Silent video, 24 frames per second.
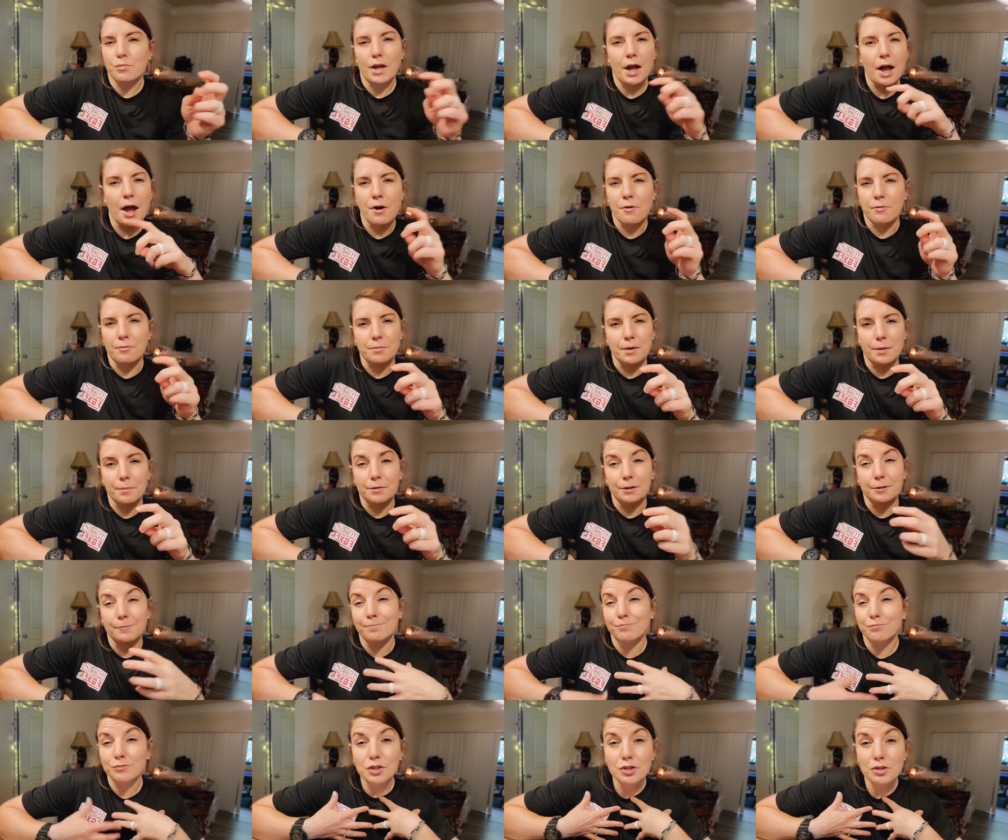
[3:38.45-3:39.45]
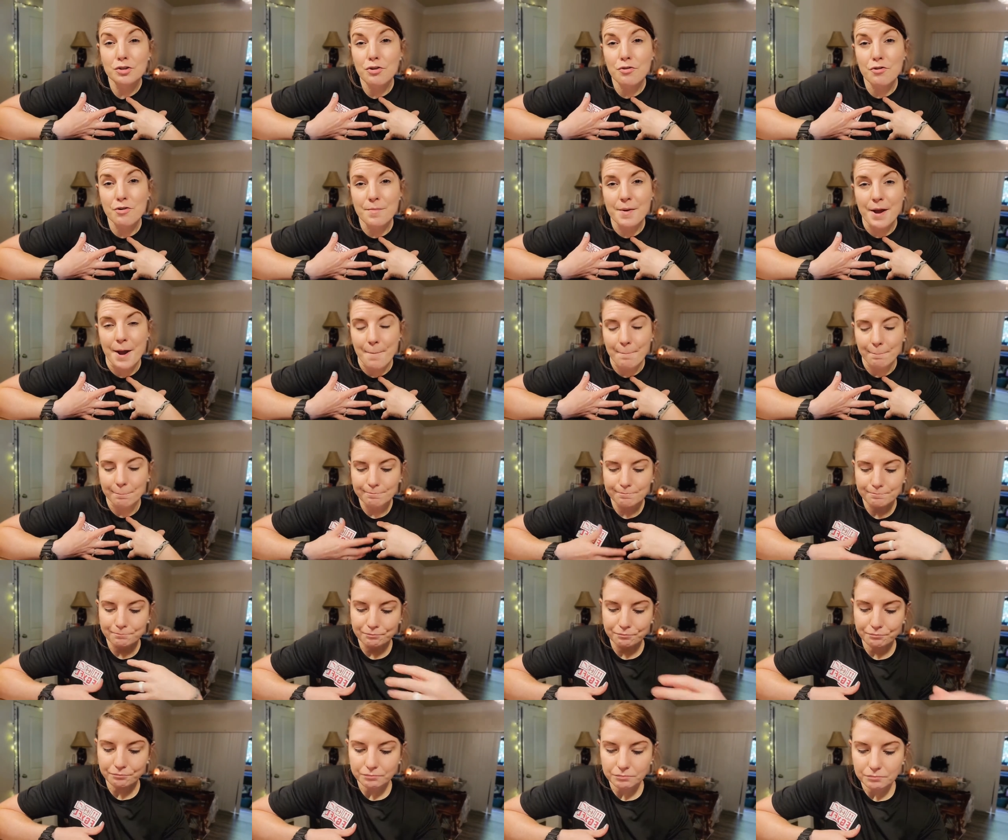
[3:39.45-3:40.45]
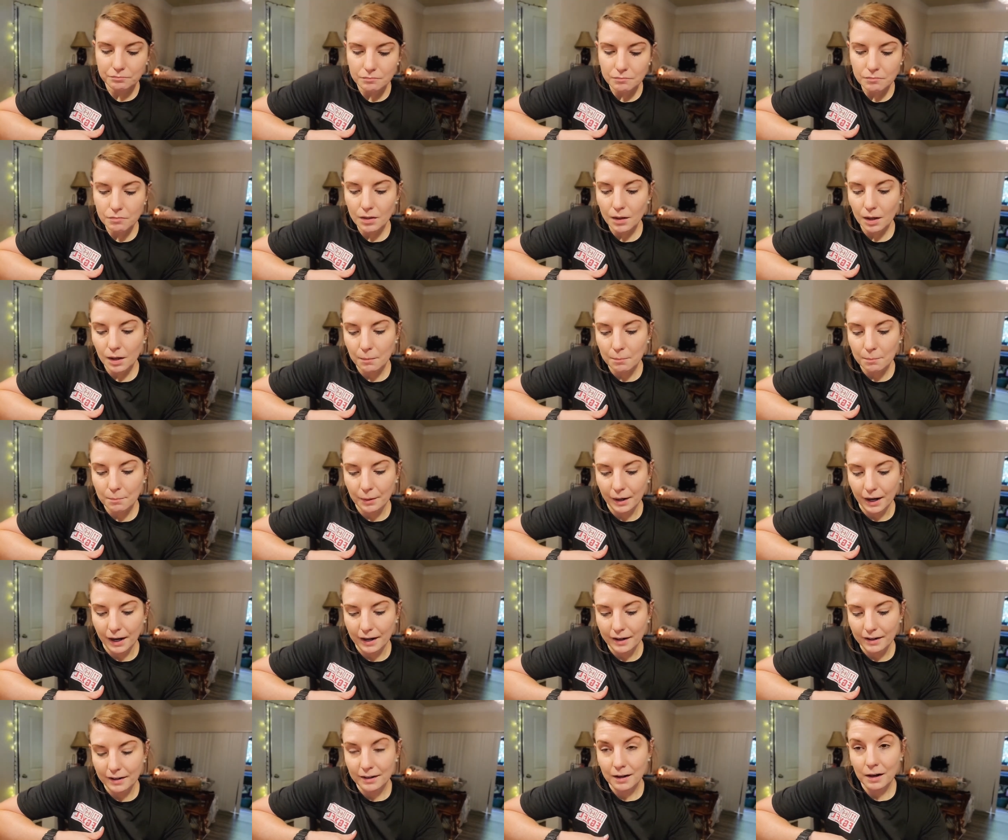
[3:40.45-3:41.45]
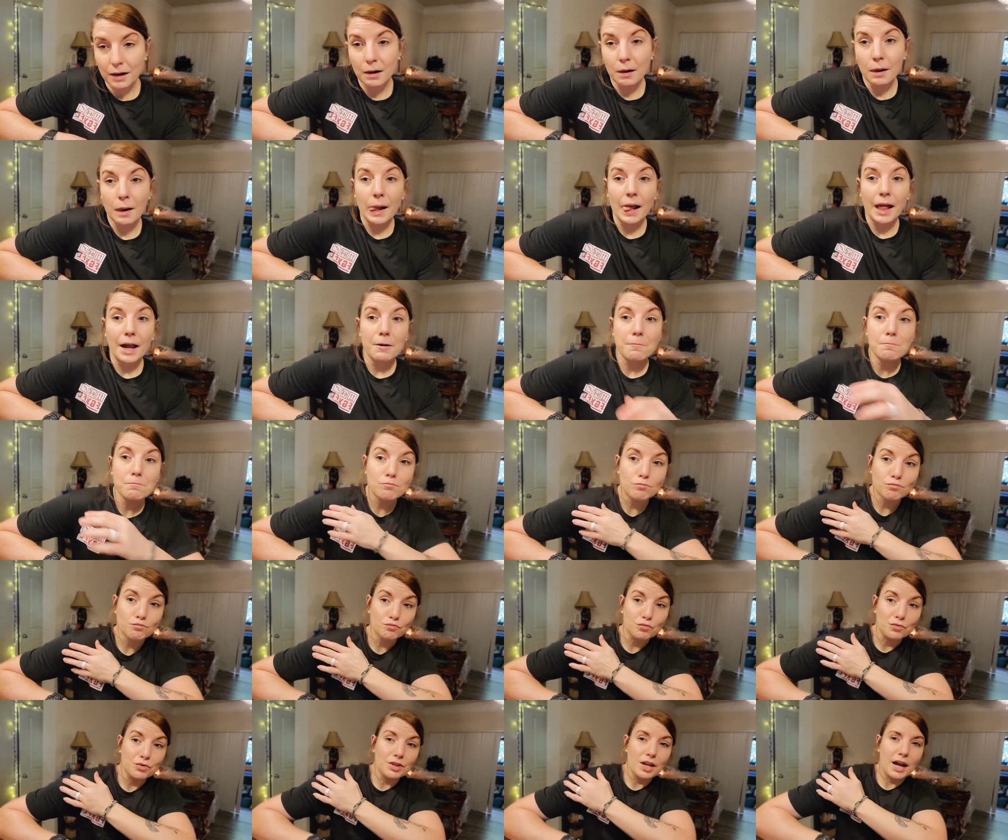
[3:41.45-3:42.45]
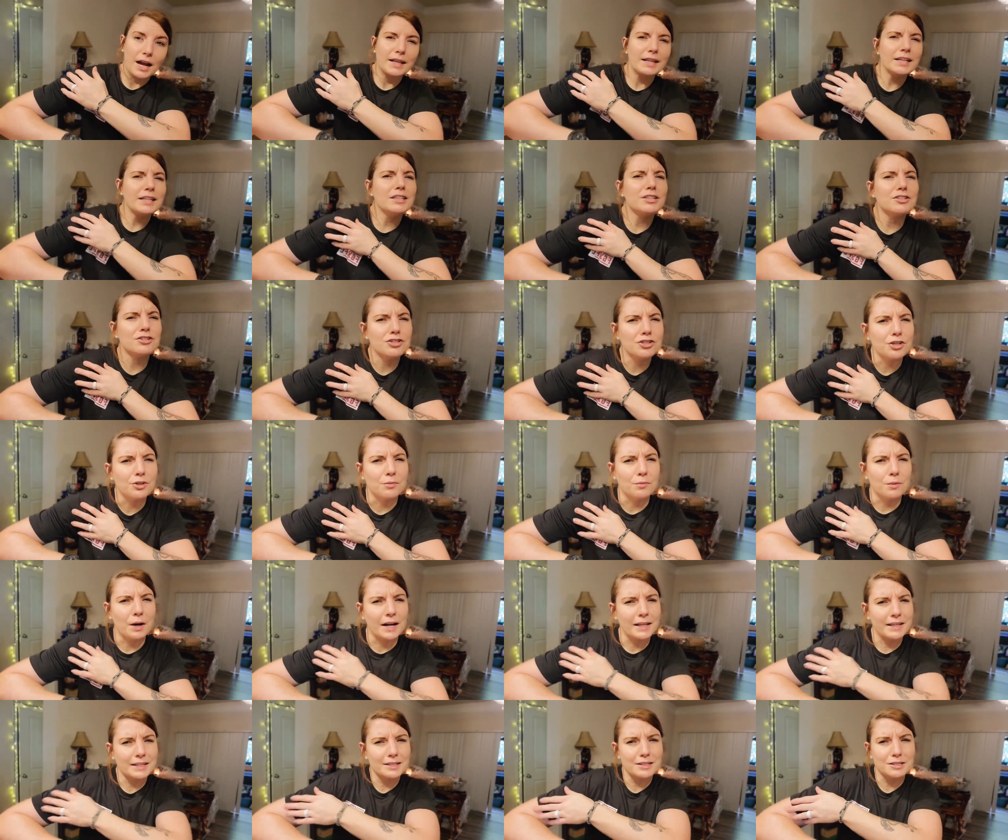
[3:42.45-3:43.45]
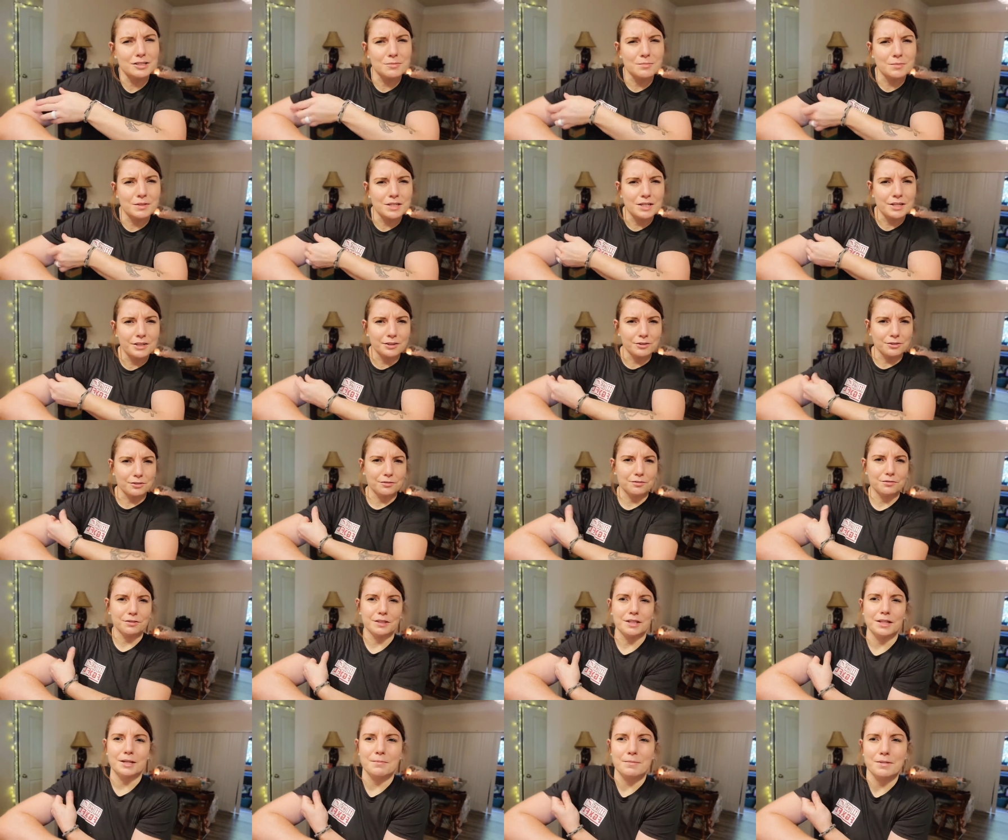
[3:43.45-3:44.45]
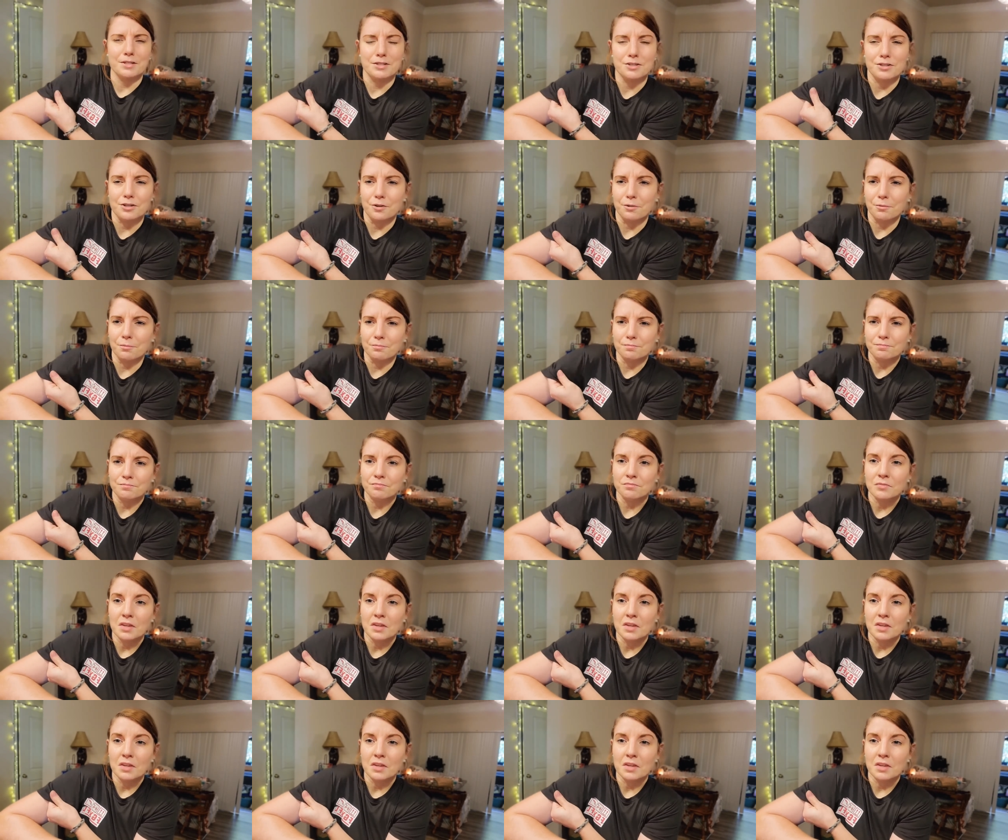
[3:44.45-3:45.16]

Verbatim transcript: I don't remember. It's new to me, but I think it's new. I think this material for them is new.